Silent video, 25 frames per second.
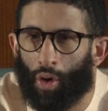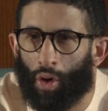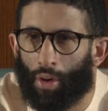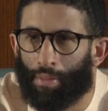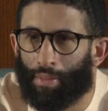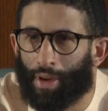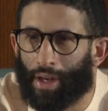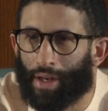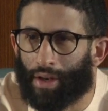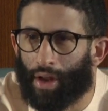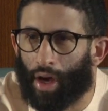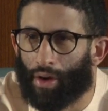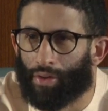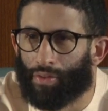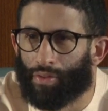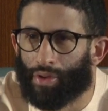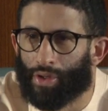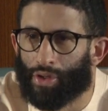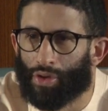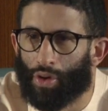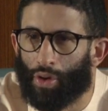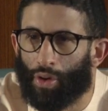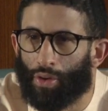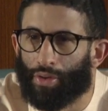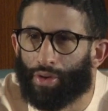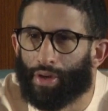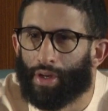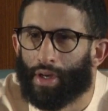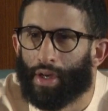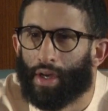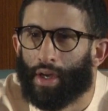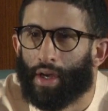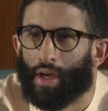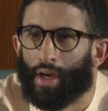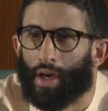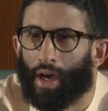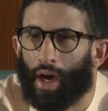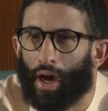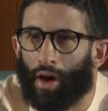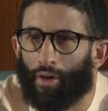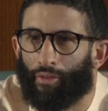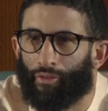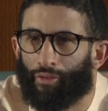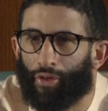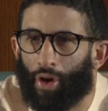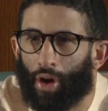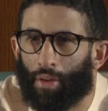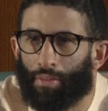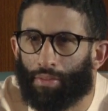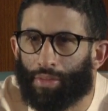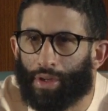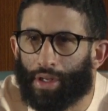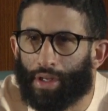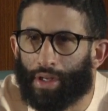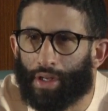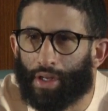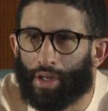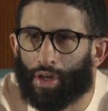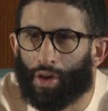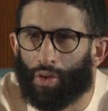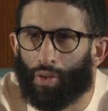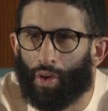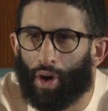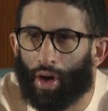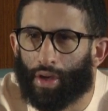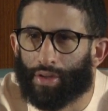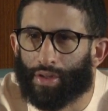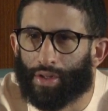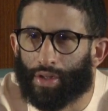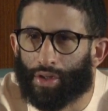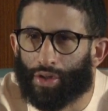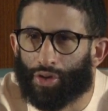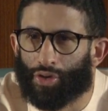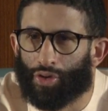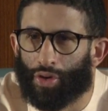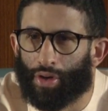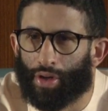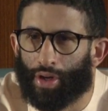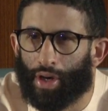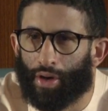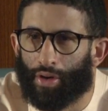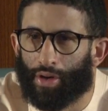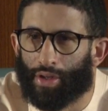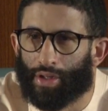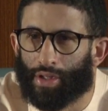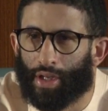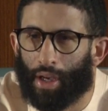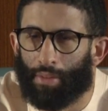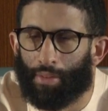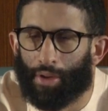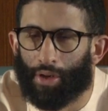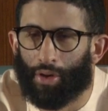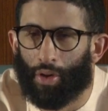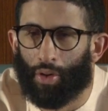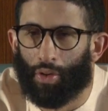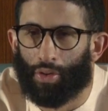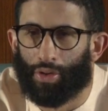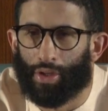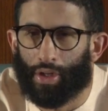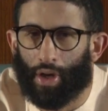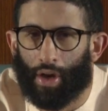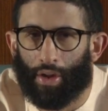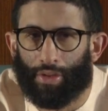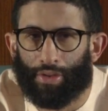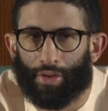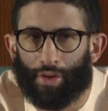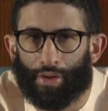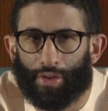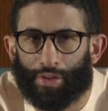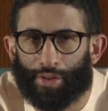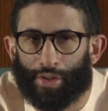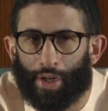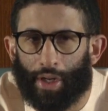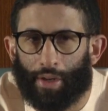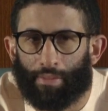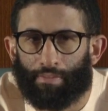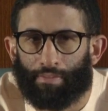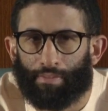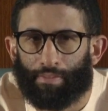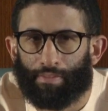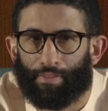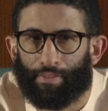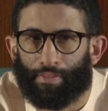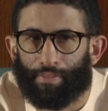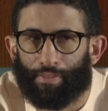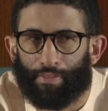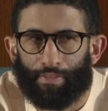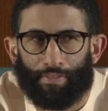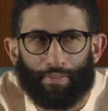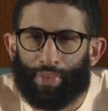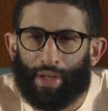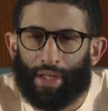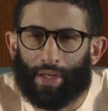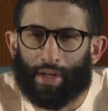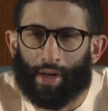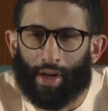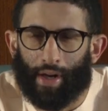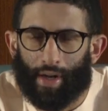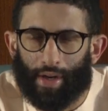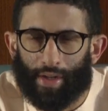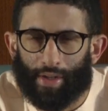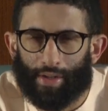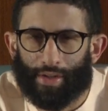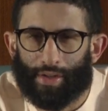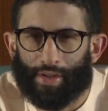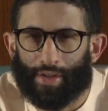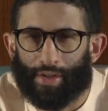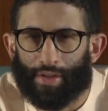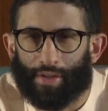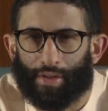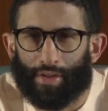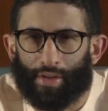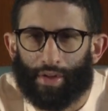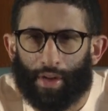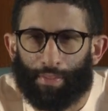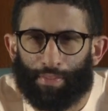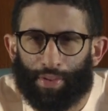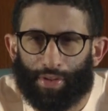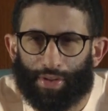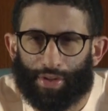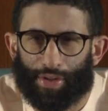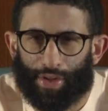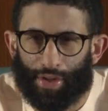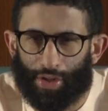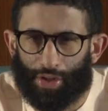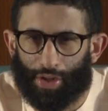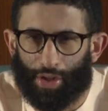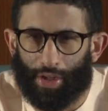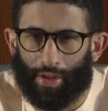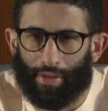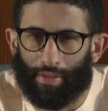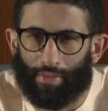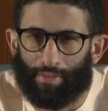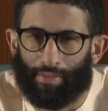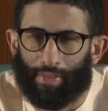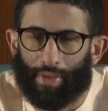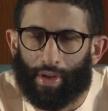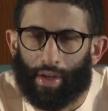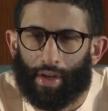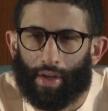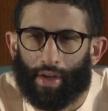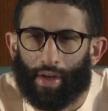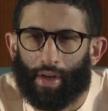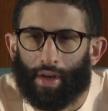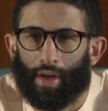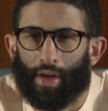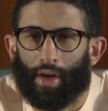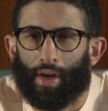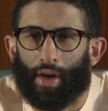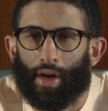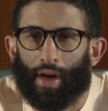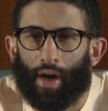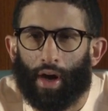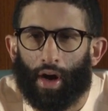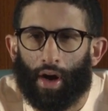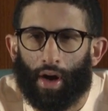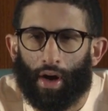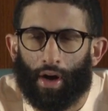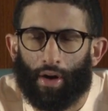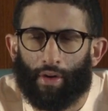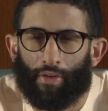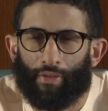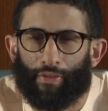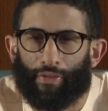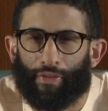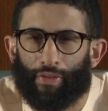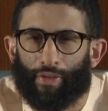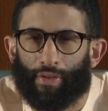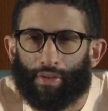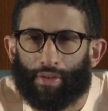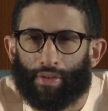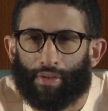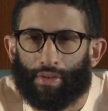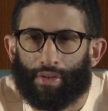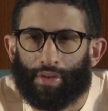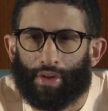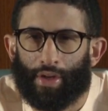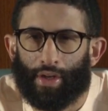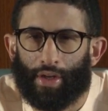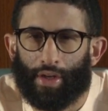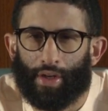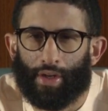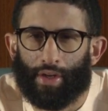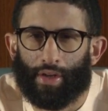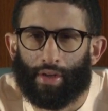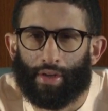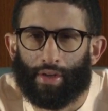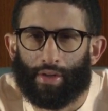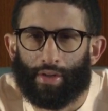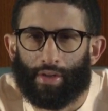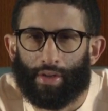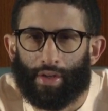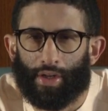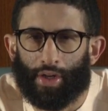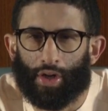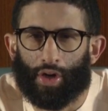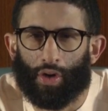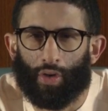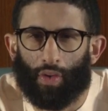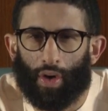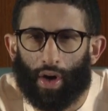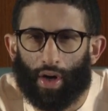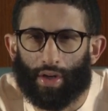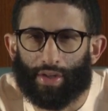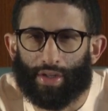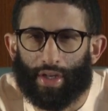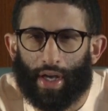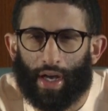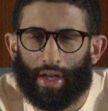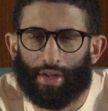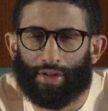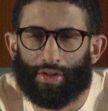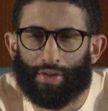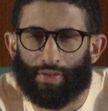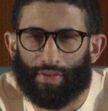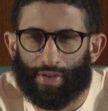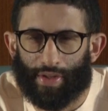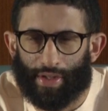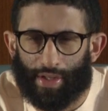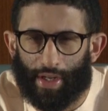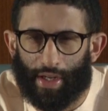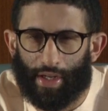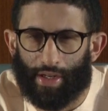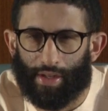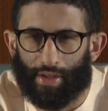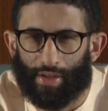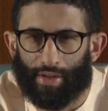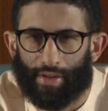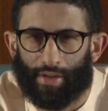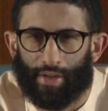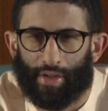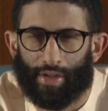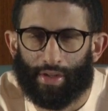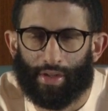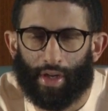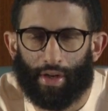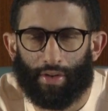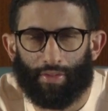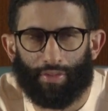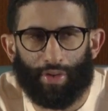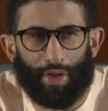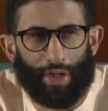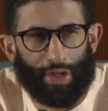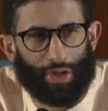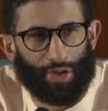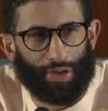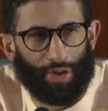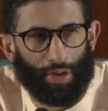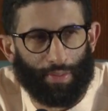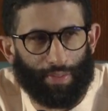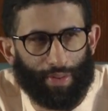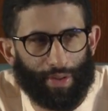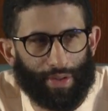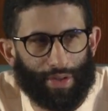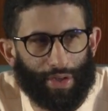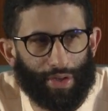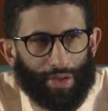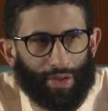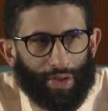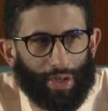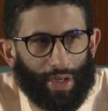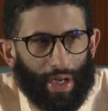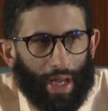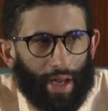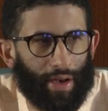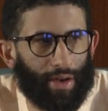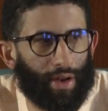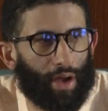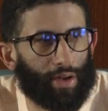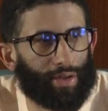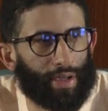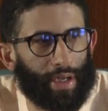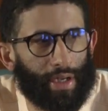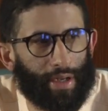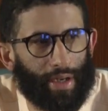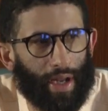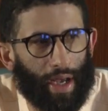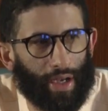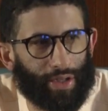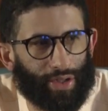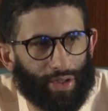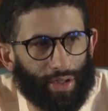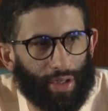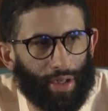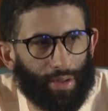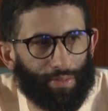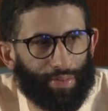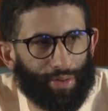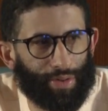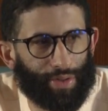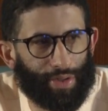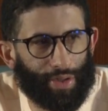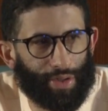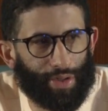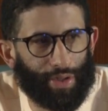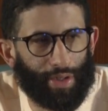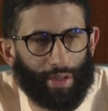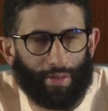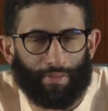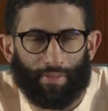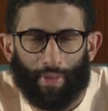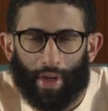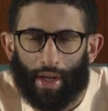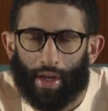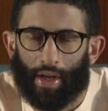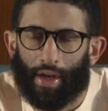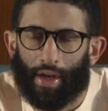or may not result from the ECOWAS Extraordinary Summit holding on Thursday. Because the position of the ECOWAS heads of state is a regional position and not a national position,